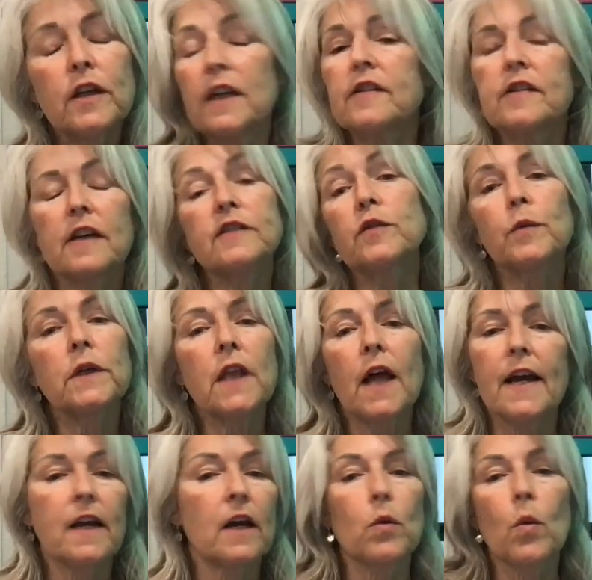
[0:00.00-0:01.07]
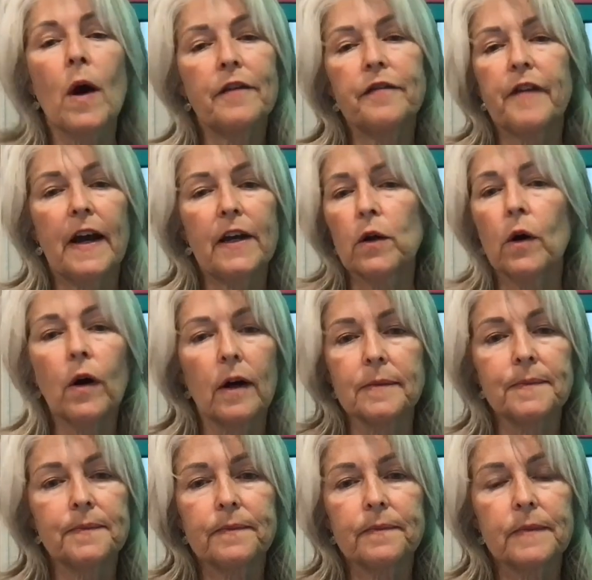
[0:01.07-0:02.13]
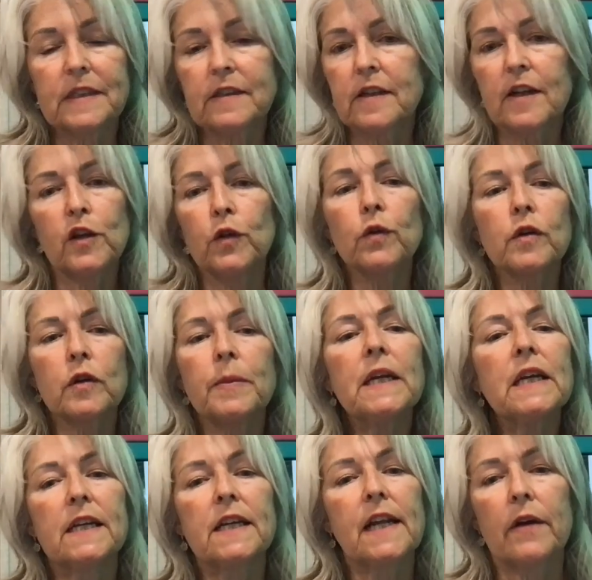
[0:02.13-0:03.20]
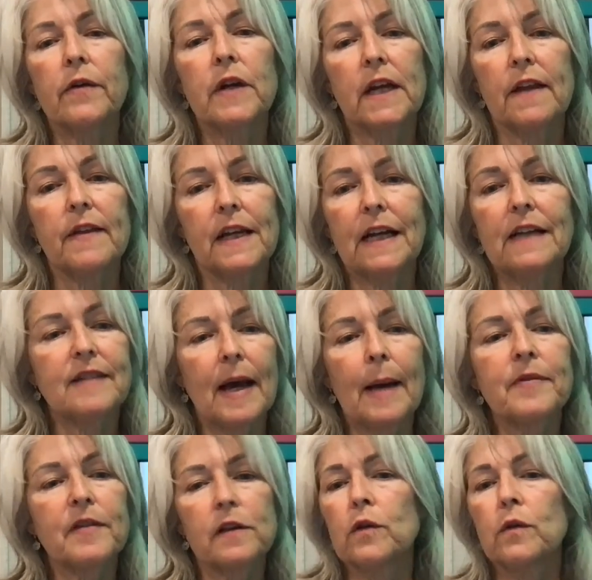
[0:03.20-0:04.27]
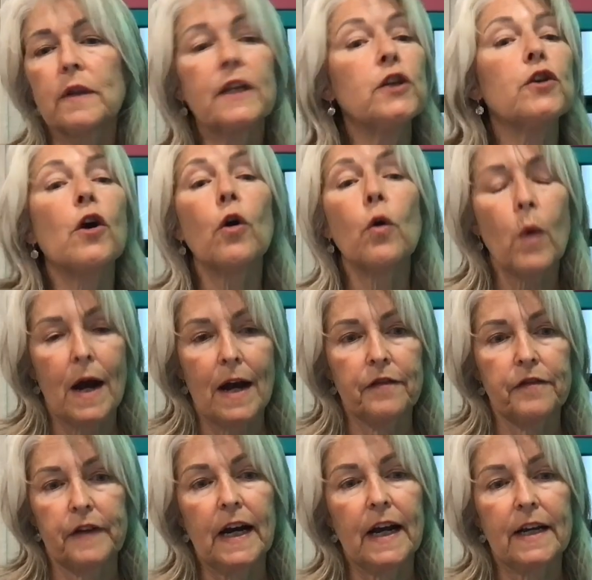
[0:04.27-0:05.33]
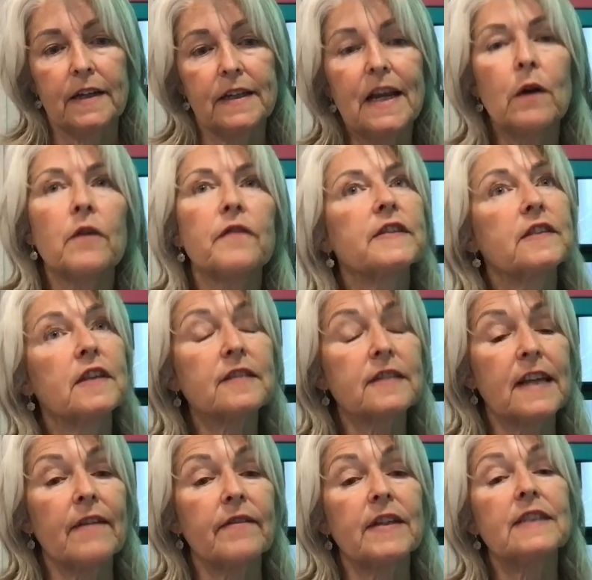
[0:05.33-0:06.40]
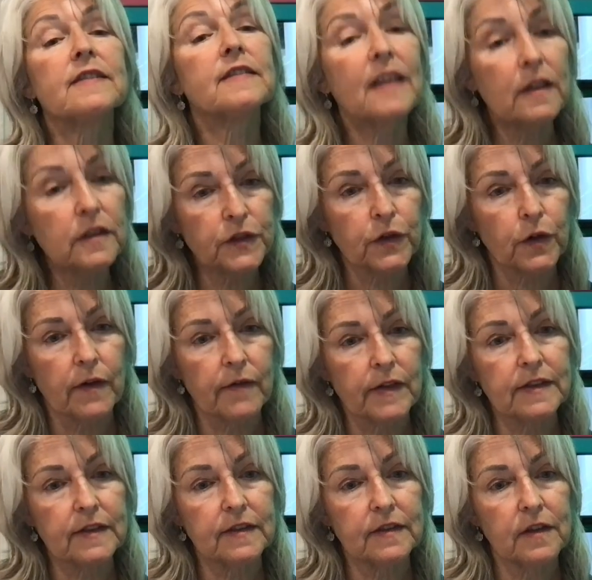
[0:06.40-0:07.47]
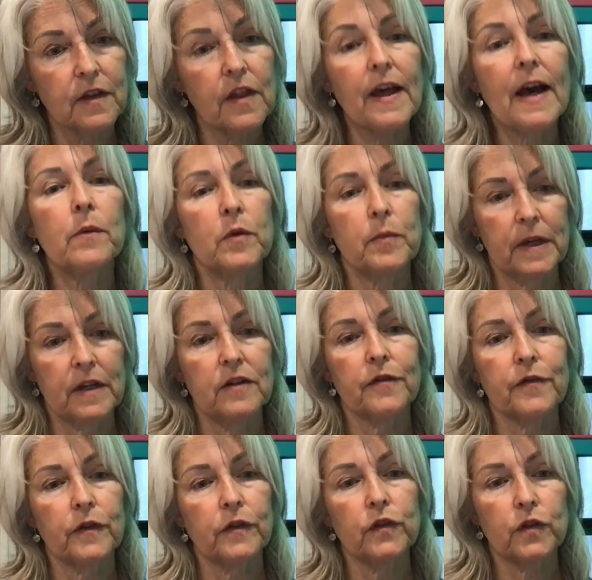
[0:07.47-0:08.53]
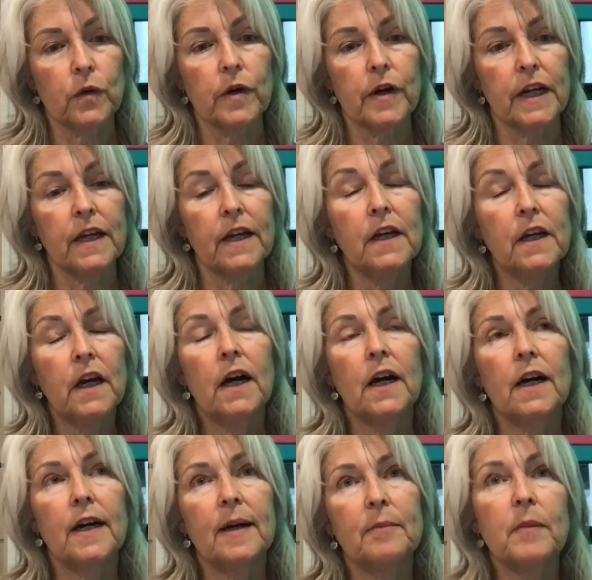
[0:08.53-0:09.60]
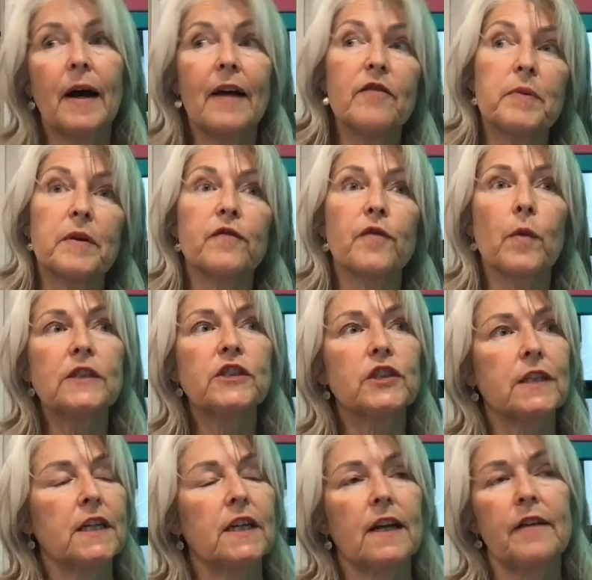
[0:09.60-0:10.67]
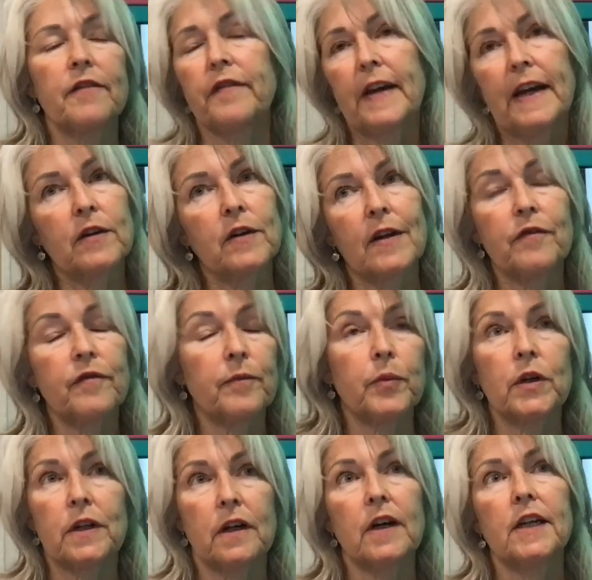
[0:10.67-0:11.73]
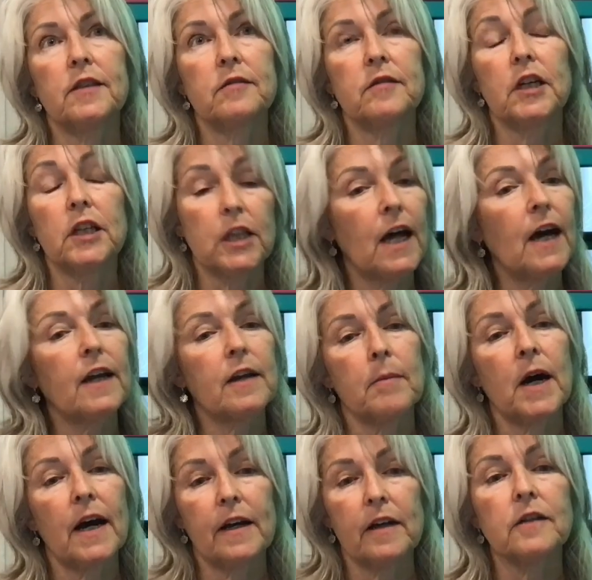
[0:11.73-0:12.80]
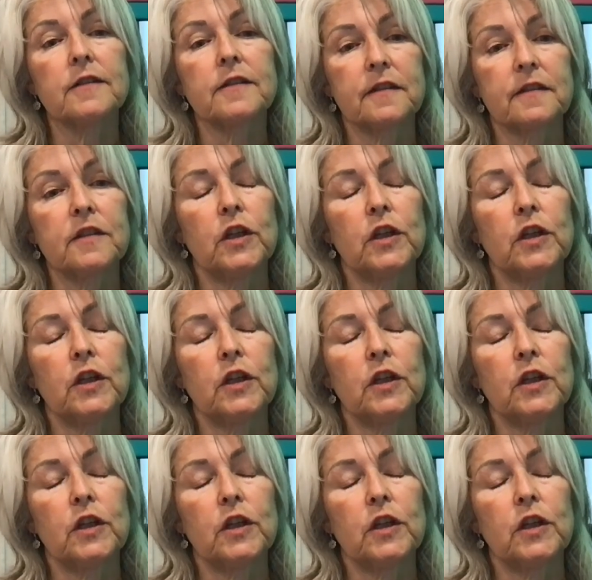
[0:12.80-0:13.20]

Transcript: It doesn't rely on Wi-Fi at all. You could be in an area that has absolutely no Wi-Fi. Now, if it doesn't have any cell service, that would be a different story. I've been fortunate. I've put on a lot of miles.